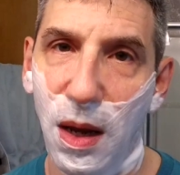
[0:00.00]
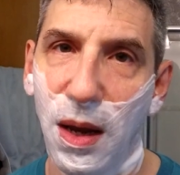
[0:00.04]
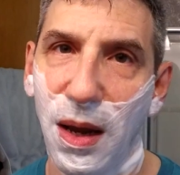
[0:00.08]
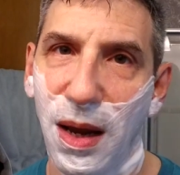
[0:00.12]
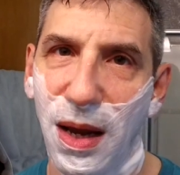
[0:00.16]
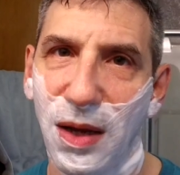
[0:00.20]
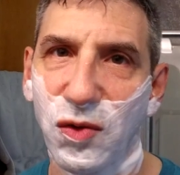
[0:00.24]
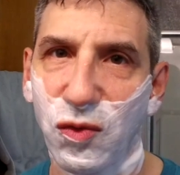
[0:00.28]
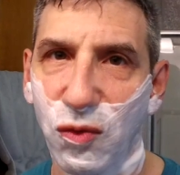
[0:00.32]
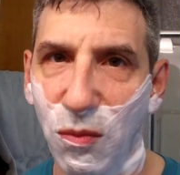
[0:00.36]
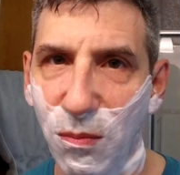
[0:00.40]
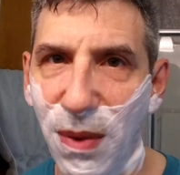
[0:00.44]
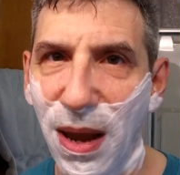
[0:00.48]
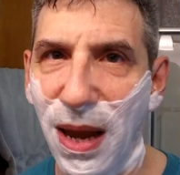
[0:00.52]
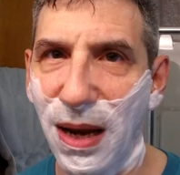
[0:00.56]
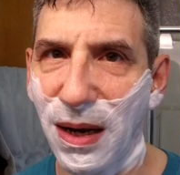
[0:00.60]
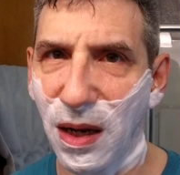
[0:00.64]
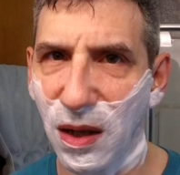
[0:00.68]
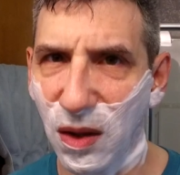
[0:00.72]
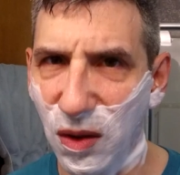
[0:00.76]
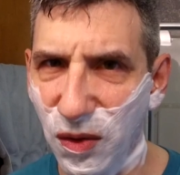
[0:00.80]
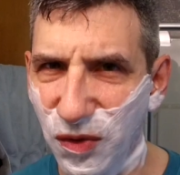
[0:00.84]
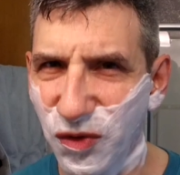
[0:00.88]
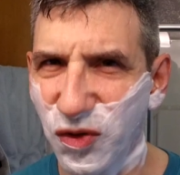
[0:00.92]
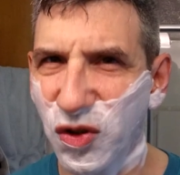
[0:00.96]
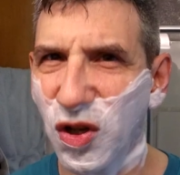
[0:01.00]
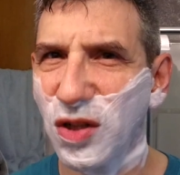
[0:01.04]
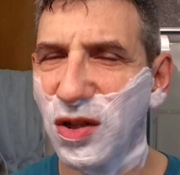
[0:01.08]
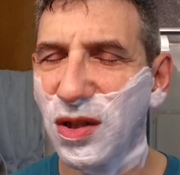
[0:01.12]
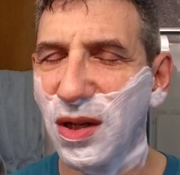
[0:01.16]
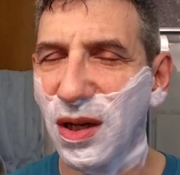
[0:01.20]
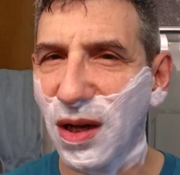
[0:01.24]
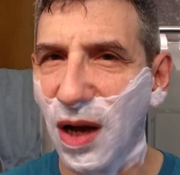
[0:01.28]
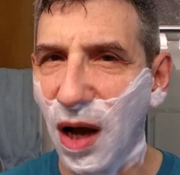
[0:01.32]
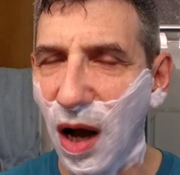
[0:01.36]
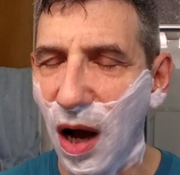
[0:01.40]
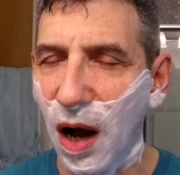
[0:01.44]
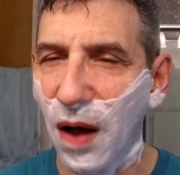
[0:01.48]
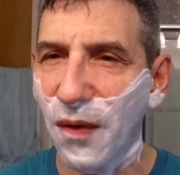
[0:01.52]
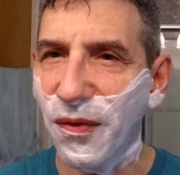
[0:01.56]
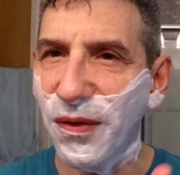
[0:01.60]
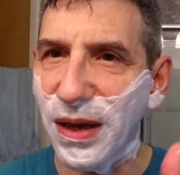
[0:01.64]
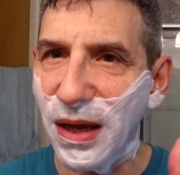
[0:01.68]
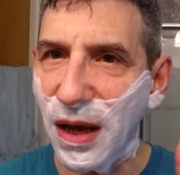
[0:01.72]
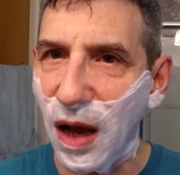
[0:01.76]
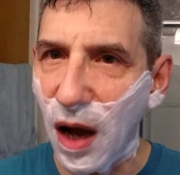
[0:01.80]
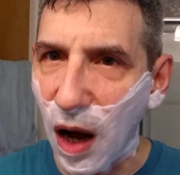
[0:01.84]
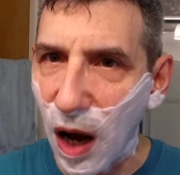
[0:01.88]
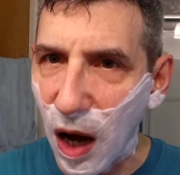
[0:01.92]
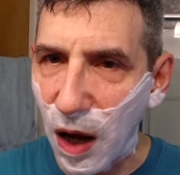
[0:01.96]
has remained just on
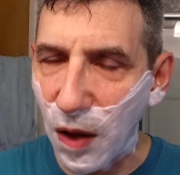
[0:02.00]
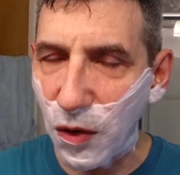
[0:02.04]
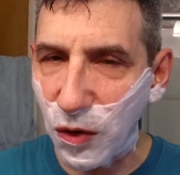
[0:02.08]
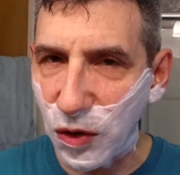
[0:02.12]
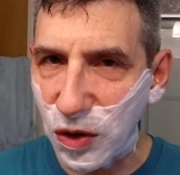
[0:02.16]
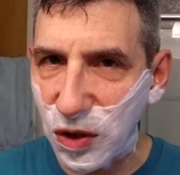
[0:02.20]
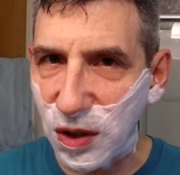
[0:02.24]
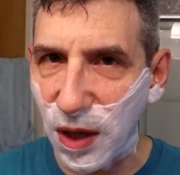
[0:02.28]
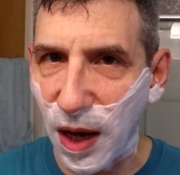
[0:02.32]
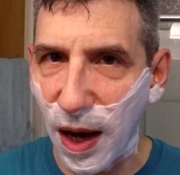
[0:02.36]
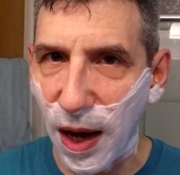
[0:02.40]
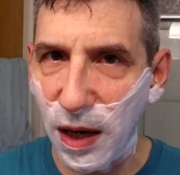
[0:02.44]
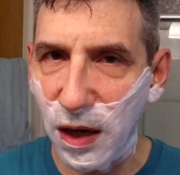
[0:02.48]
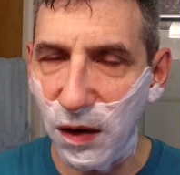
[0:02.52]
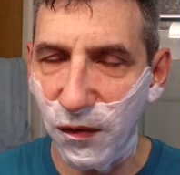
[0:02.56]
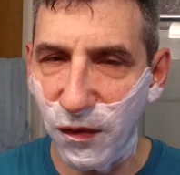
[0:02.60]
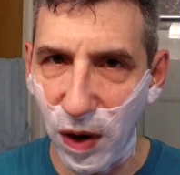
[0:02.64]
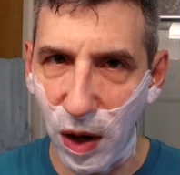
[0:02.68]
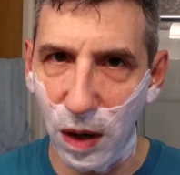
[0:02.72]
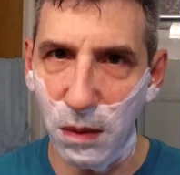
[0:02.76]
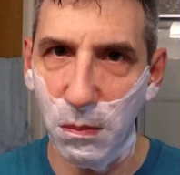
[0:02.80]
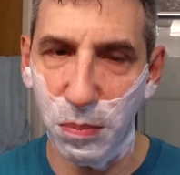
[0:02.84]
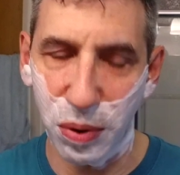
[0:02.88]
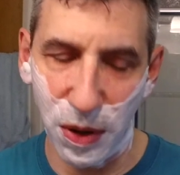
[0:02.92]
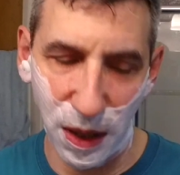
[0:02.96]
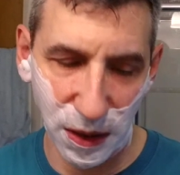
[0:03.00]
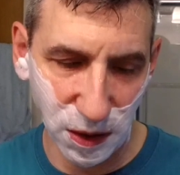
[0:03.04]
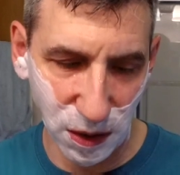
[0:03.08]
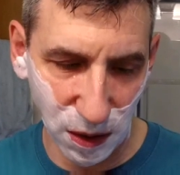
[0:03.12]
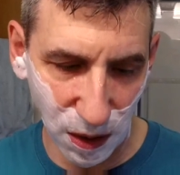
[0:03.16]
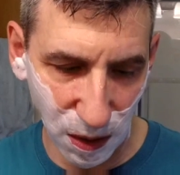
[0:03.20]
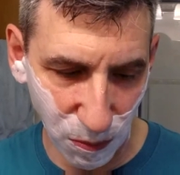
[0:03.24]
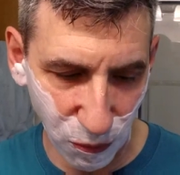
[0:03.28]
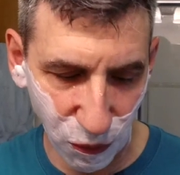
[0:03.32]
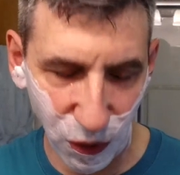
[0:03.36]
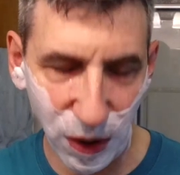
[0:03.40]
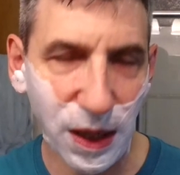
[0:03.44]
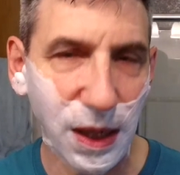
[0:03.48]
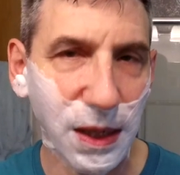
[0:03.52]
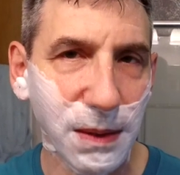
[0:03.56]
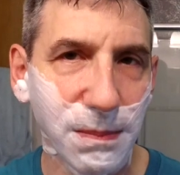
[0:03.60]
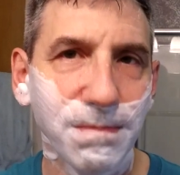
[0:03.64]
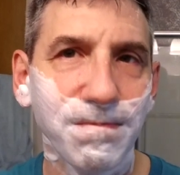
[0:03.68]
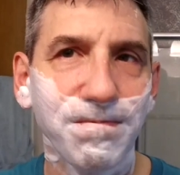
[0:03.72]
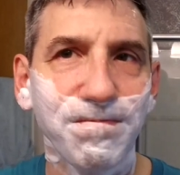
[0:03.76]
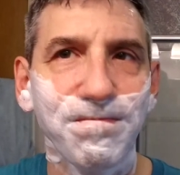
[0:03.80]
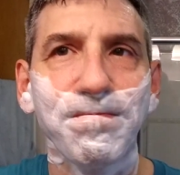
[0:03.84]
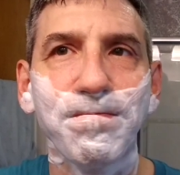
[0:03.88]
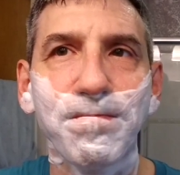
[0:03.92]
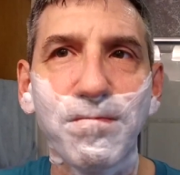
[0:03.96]
the other side of unpleasantly pricky,
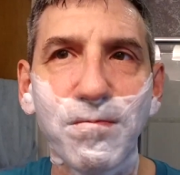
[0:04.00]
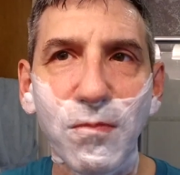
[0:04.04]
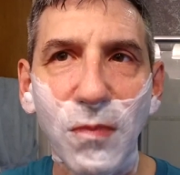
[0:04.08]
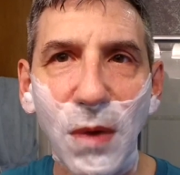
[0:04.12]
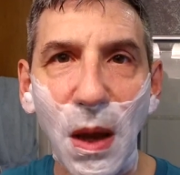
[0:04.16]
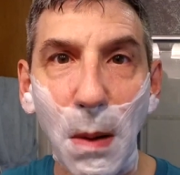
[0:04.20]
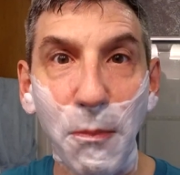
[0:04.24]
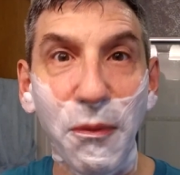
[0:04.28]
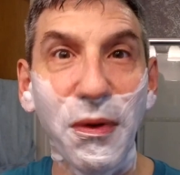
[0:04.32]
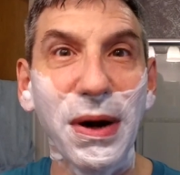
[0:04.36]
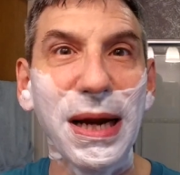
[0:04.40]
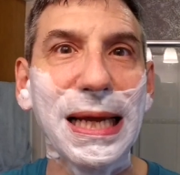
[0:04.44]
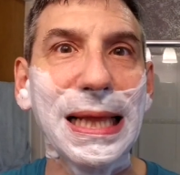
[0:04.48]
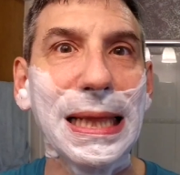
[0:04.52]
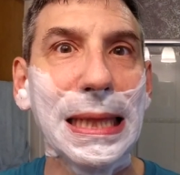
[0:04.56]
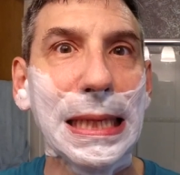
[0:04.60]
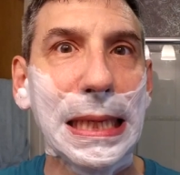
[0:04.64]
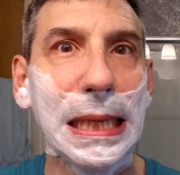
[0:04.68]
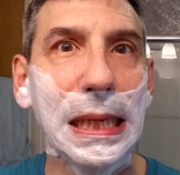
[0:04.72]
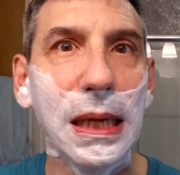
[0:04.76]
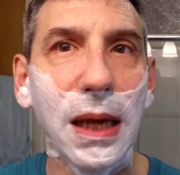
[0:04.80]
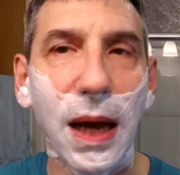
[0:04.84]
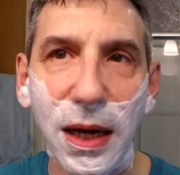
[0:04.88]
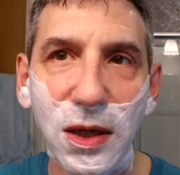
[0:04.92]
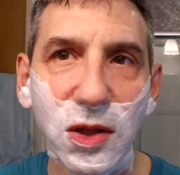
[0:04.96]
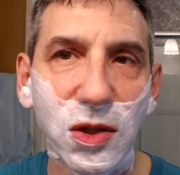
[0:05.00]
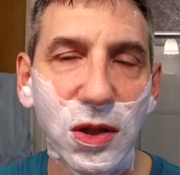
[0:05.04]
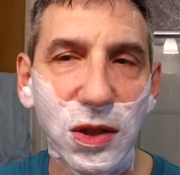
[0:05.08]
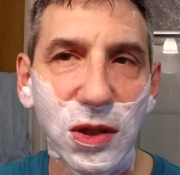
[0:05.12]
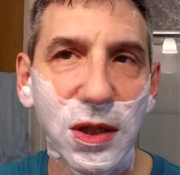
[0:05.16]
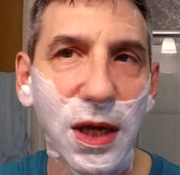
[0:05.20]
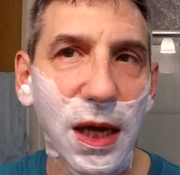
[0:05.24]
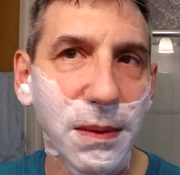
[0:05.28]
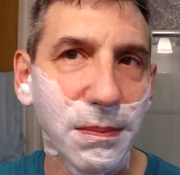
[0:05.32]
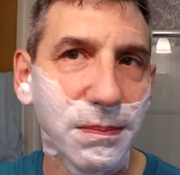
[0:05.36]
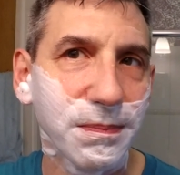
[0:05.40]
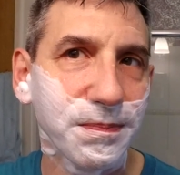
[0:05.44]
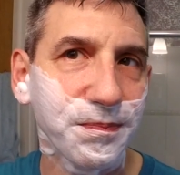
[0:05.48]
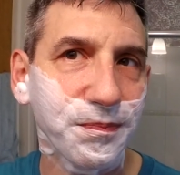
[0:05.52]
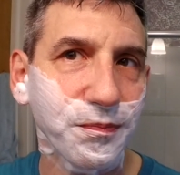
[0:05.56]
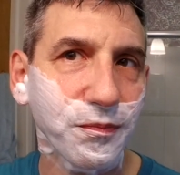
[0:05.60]
prickly, I should say.